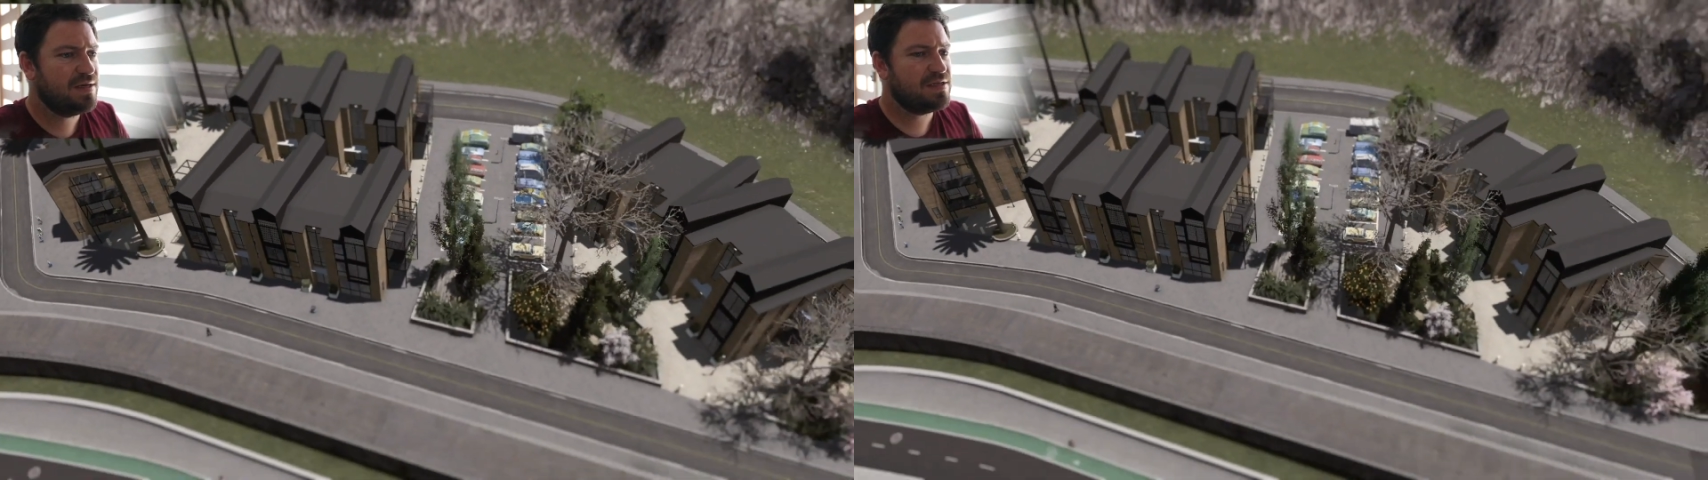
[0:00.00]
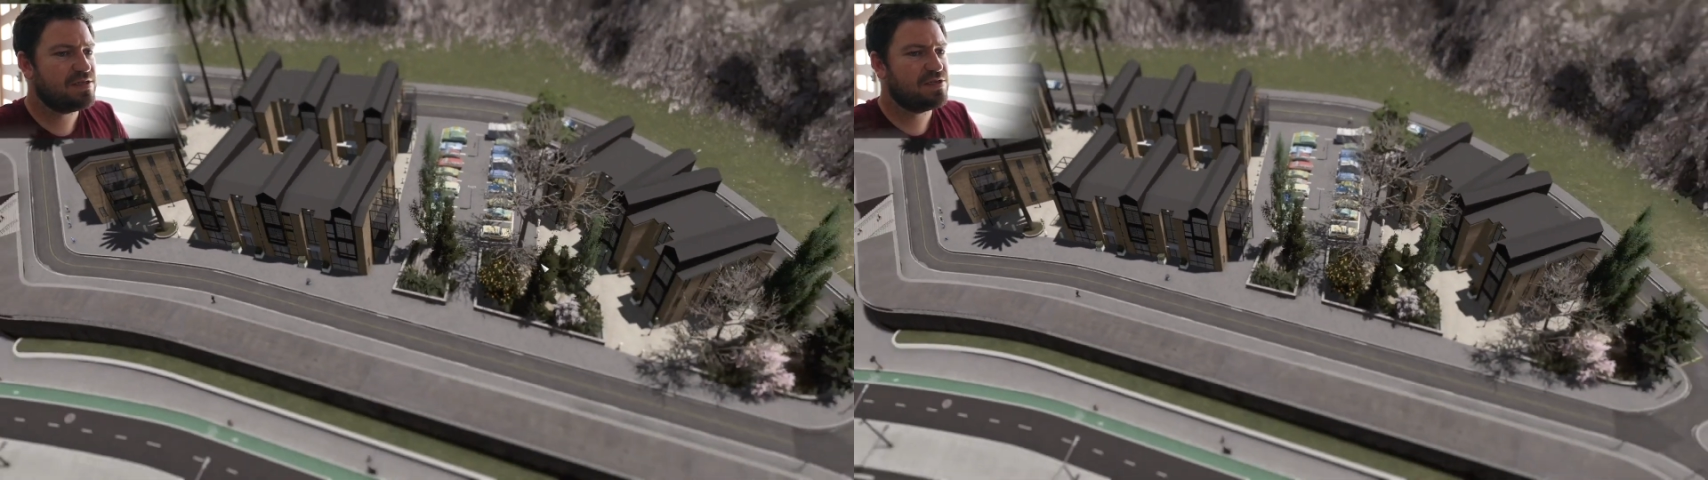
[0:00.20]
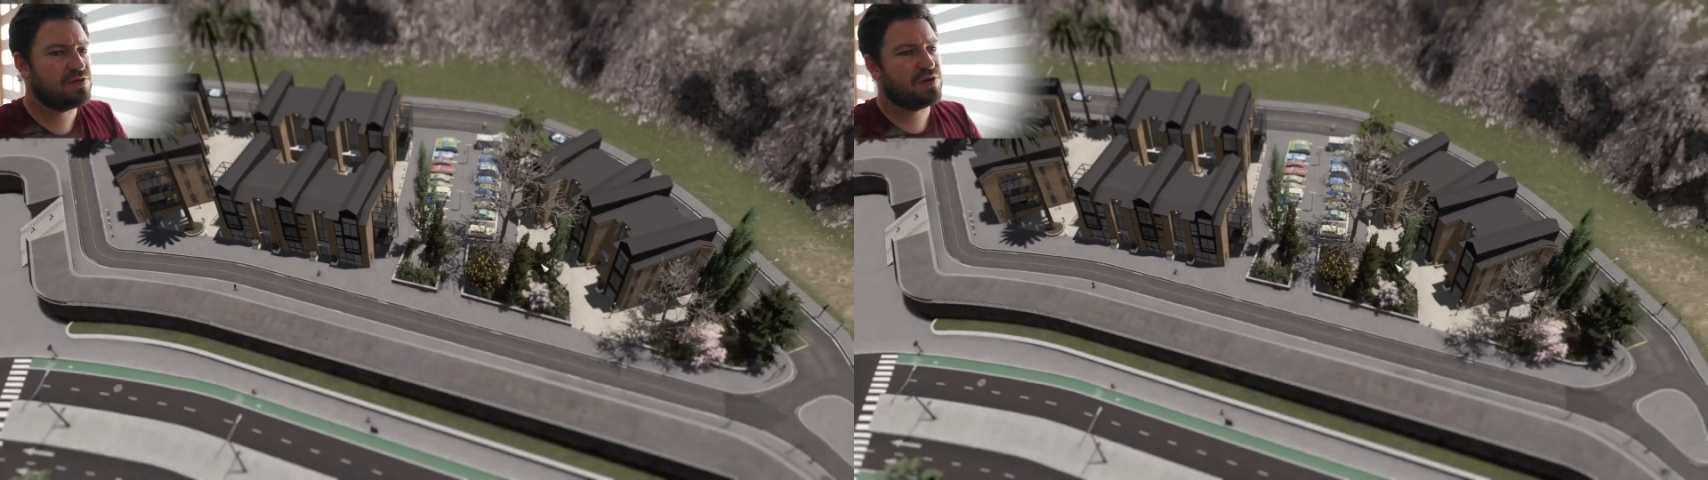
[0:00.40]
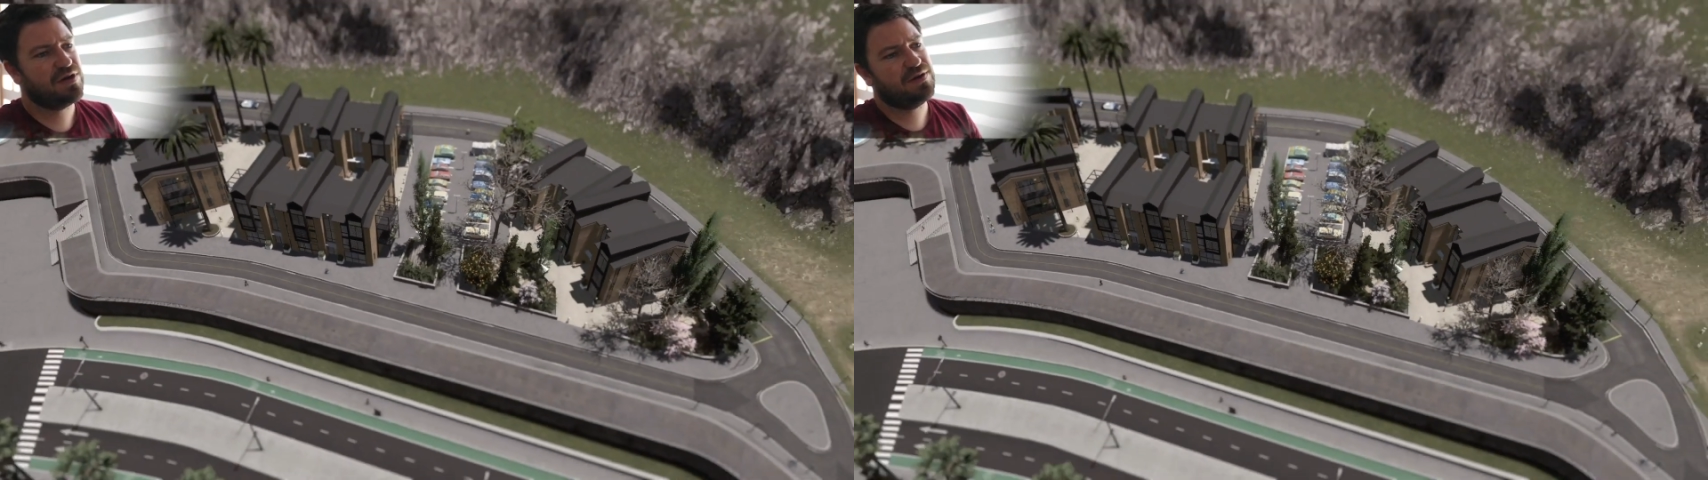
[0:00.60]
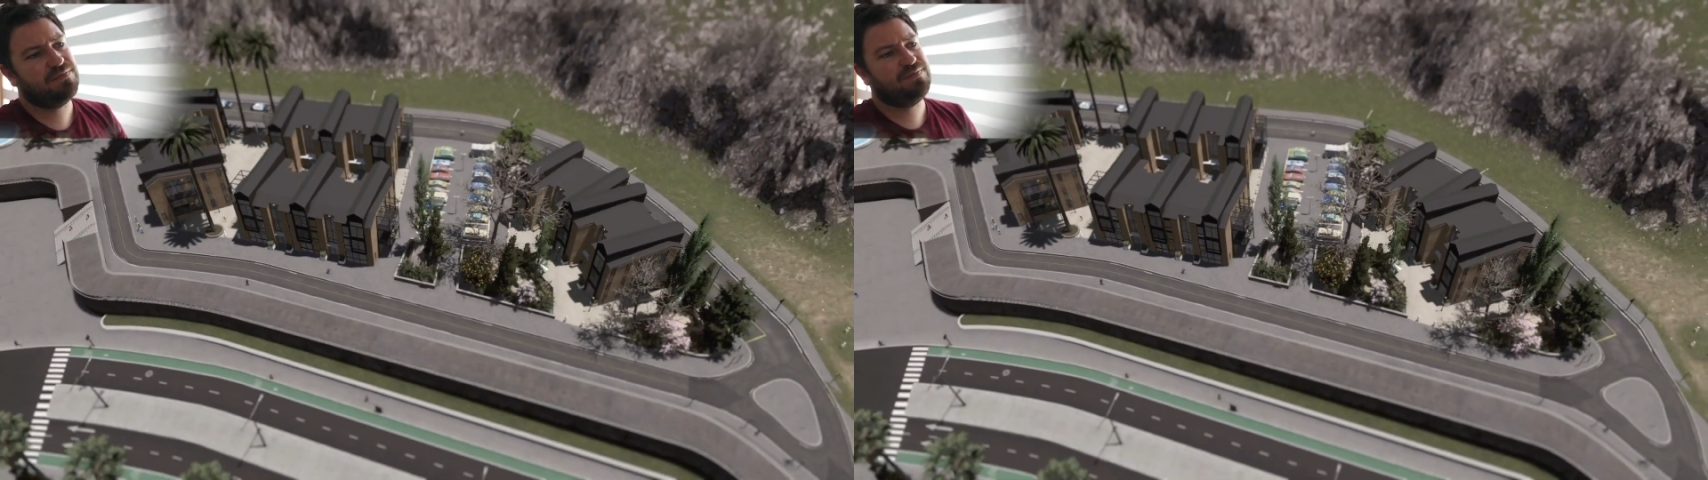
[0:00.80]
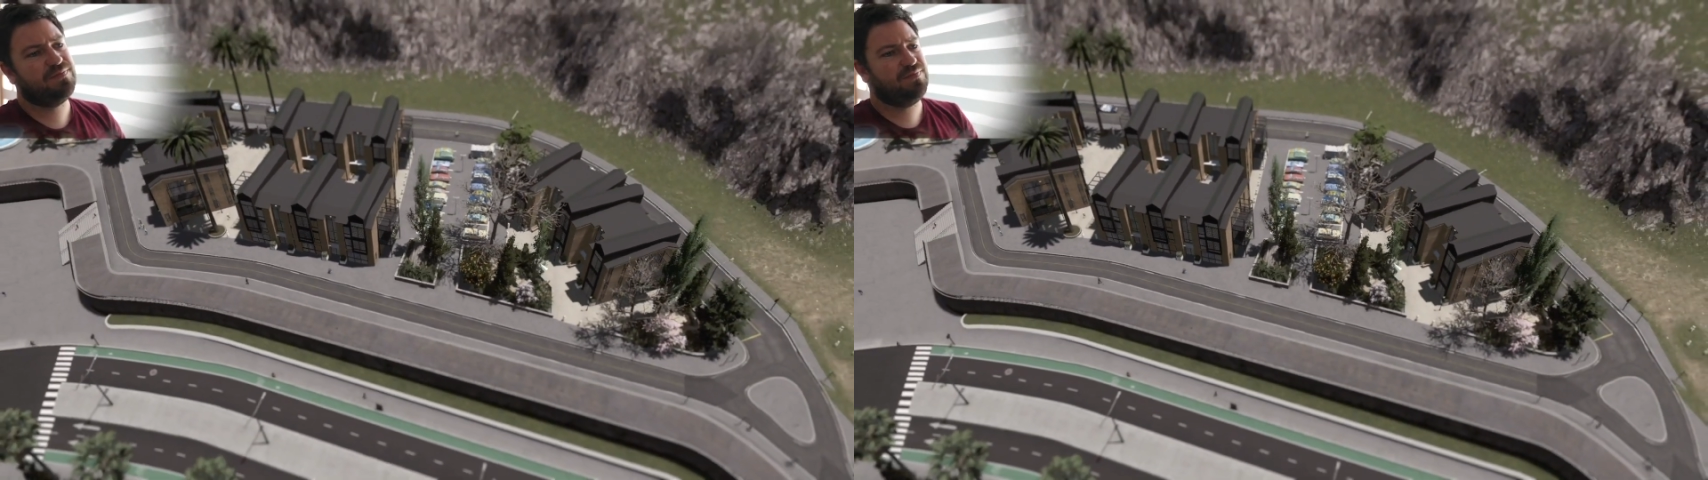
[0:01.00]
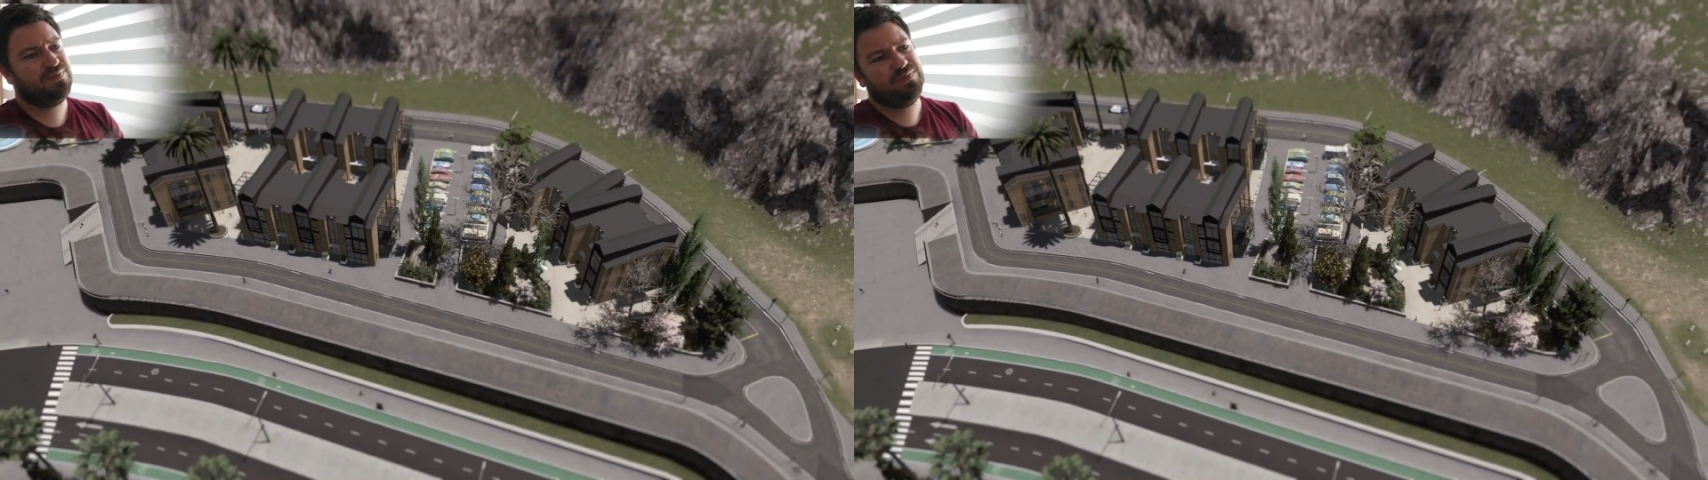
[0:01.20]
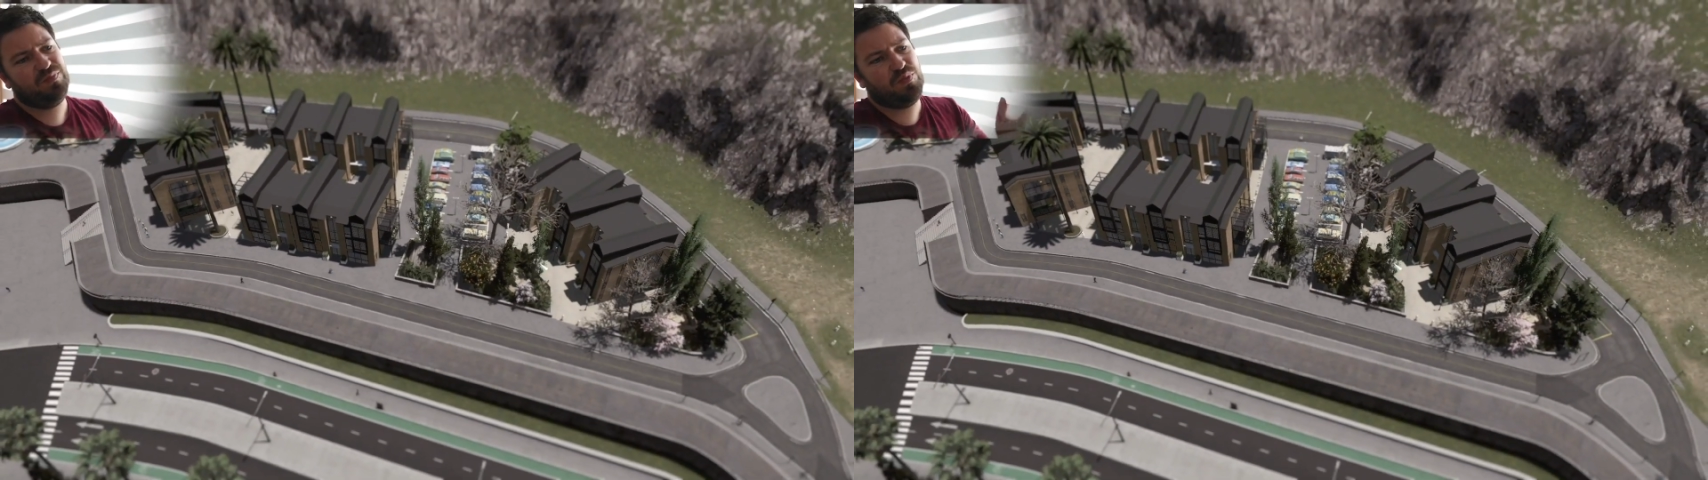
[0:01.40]
Just to sort of
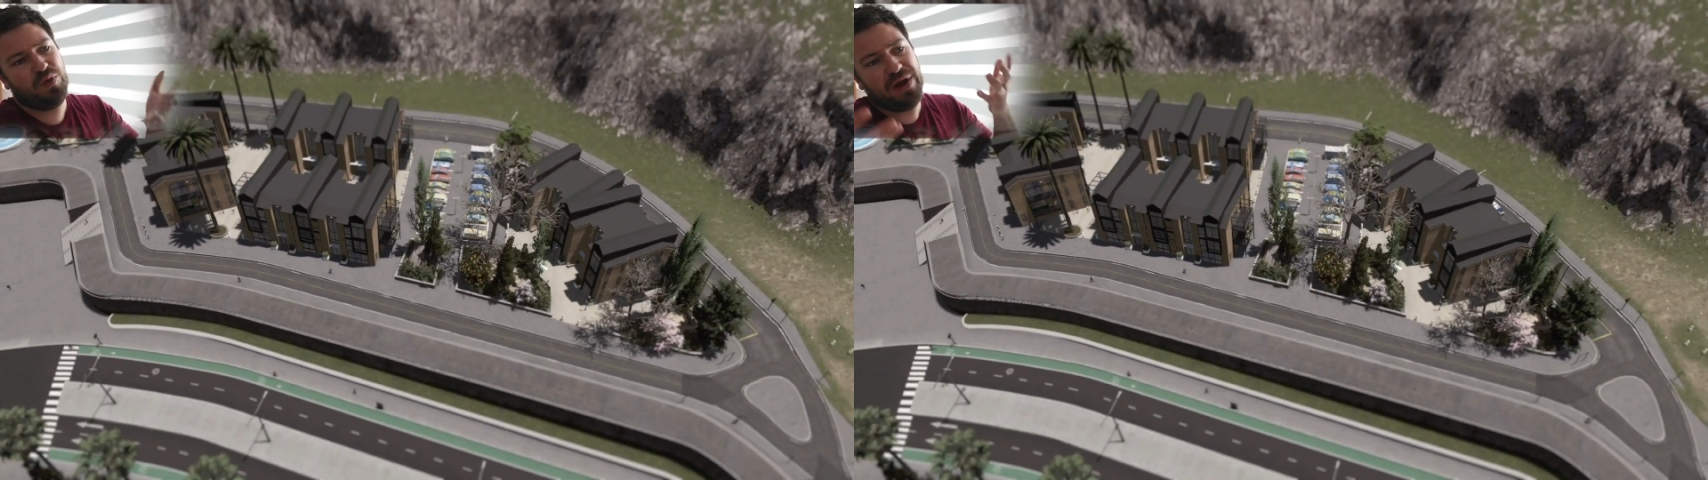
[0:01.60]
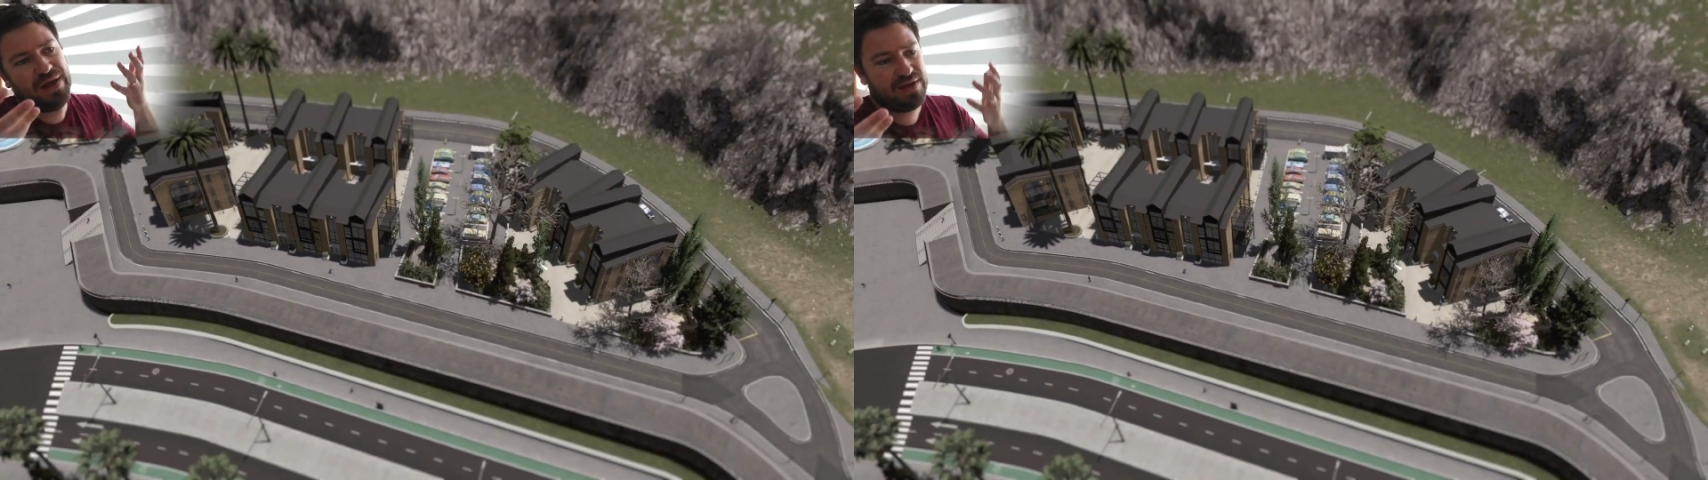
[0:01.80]
bring